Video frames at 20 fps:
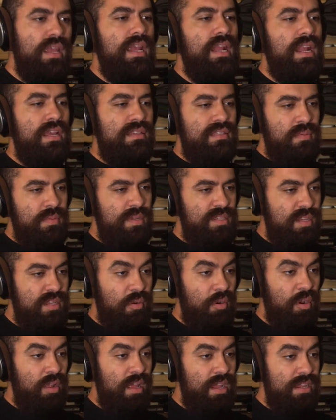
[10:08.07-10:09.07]
it has to be
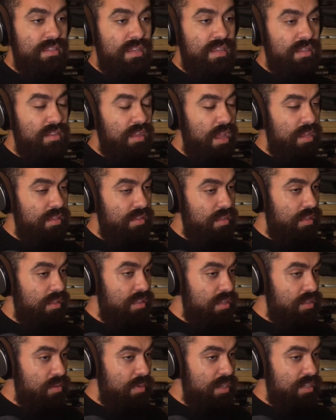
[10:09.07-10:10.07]
serialized. And, and I
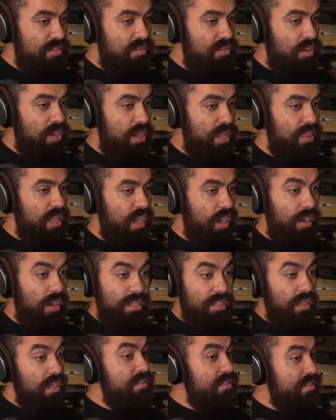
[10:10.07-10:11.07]
think you might have saw in there
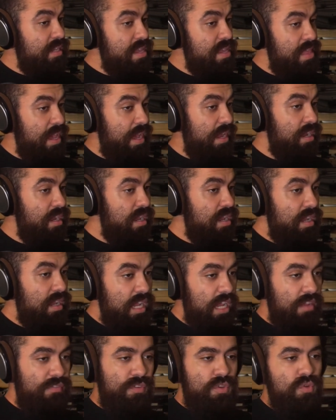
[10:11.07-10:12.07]
it does say mm-hmm. that
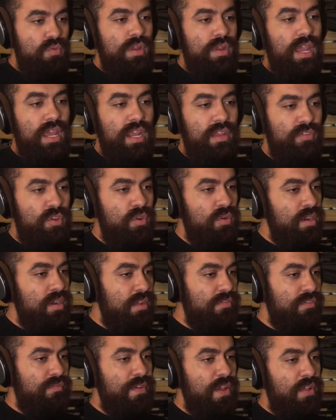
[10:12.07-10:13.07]
if mm-hmm. you get if you're
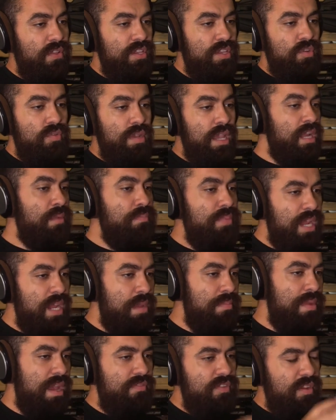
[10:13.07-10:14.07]
an FFL and you get a
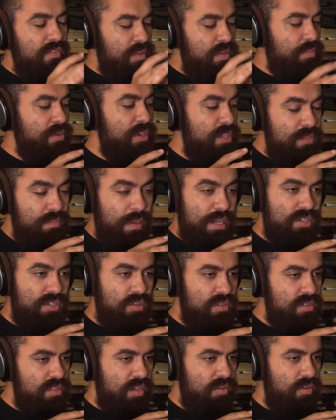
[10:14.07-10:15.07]
PMF, you have to put a
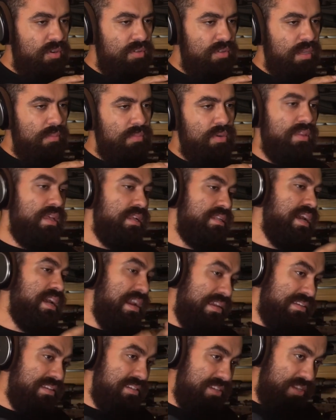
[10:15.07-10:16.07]
special serial number that
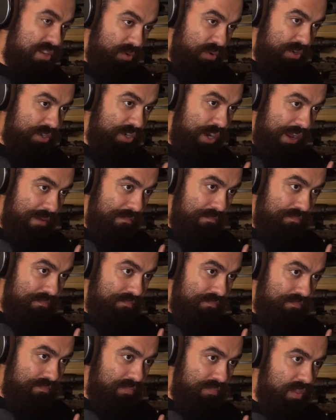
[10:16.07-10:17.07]
ties it to your shop
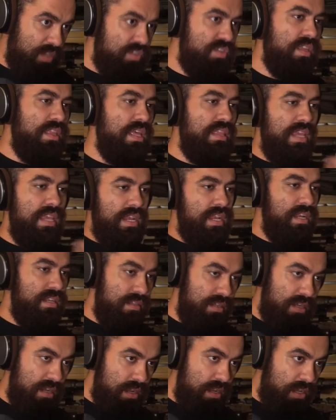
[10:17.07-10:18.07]
mm-hmm. so that they
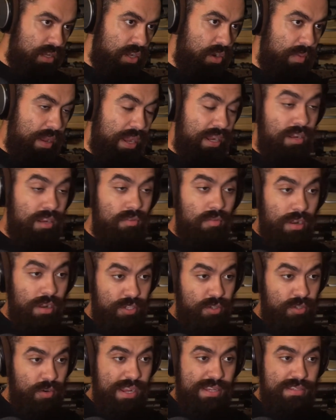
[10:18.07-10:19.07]
can go back and run a
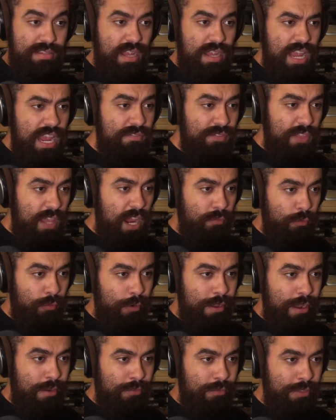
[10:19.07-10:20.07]
trace if they ever
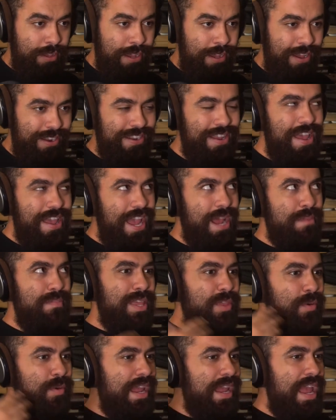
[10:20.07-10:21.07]
recover the gun. And
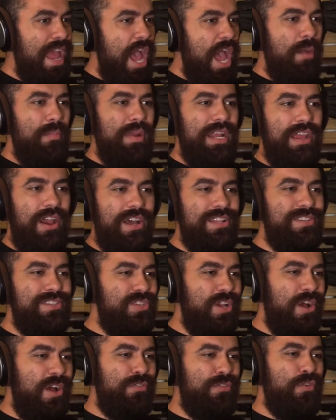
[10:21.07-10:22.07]
by the way, mm-hmm. how many
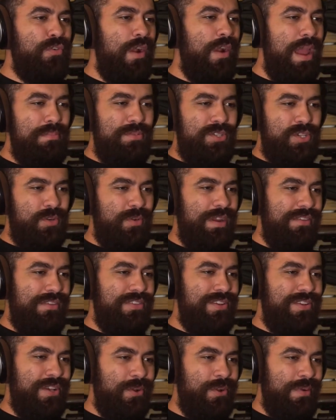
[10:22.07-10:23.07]
unsolved crimes do we have
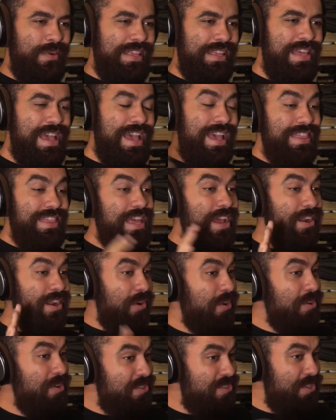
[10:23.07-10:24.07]
to deal with that
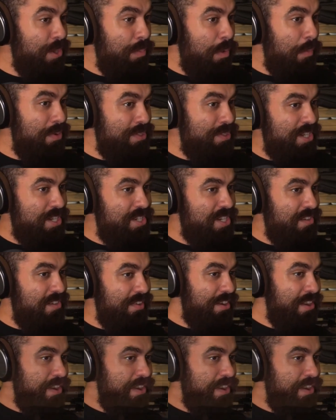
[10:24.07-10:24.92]
aren't simple possession of a